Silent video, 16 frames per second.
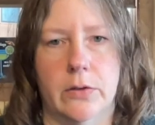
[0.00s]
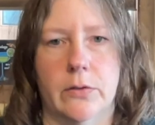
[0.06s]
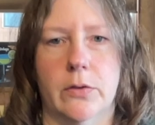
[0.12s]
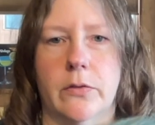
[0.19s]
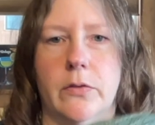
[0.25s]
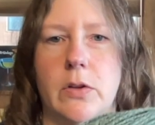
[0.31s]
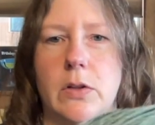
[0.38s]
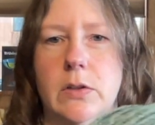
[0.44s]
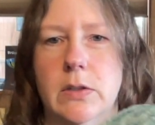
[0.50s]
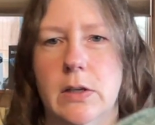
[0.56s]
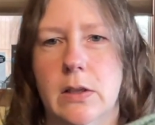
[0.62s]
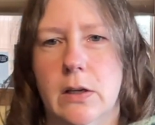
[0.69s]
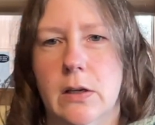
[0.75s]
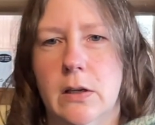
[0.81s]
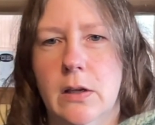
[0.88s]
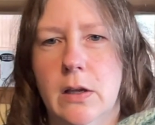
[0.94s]
I don't know if you can see
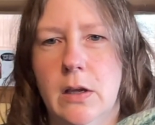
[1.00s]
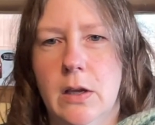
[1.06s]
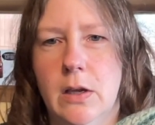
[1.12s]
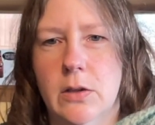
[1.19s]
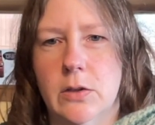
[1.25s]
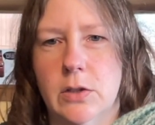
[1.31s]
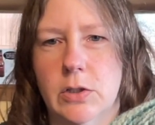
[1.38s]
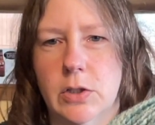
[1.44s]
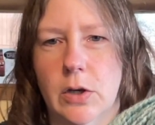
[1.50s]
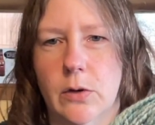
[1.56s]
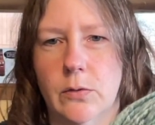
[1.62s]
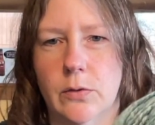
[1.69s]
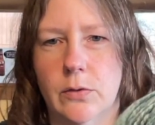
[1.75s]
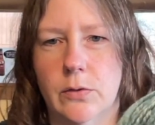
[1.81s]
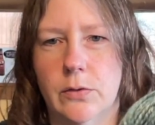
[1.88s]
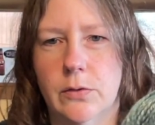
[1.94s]
the, the
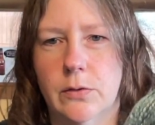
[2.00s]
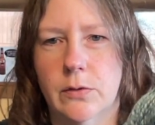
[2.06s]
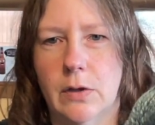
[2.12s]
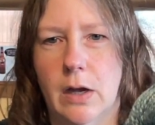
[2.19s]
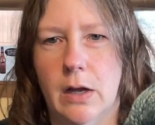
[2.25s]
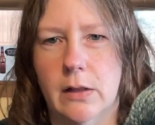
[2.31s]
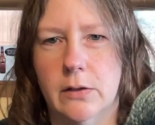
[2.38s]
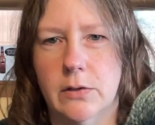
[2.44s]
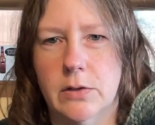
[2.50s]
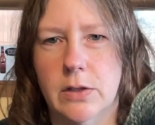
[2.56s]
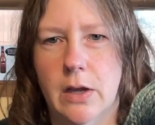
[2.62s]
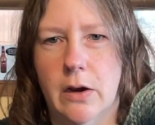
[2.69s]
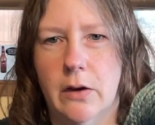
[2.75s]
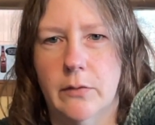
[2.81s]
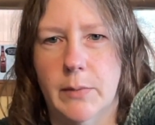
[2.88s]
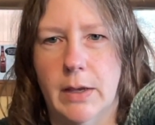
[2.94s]
tonal colors
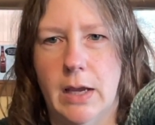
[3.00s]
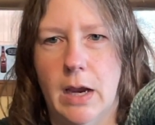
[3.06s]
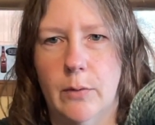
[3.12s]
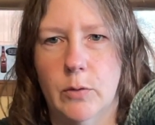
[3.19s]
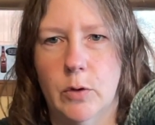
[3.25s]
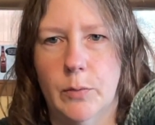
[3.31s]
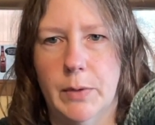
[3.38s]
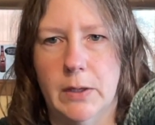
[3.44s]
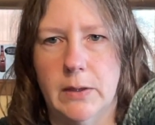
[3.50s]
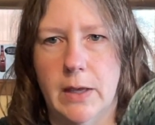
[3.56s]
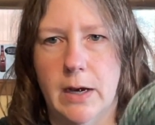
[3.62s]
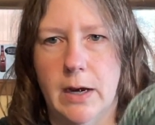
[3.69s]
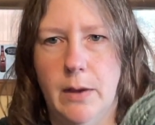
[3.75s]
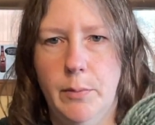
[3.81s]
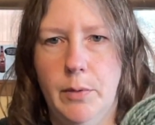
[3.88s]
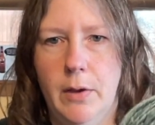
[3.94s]
there. My camera will pick
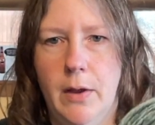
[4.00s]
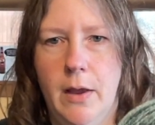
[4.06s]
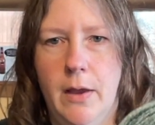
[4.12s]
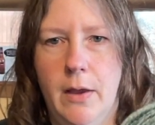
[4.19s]
that up.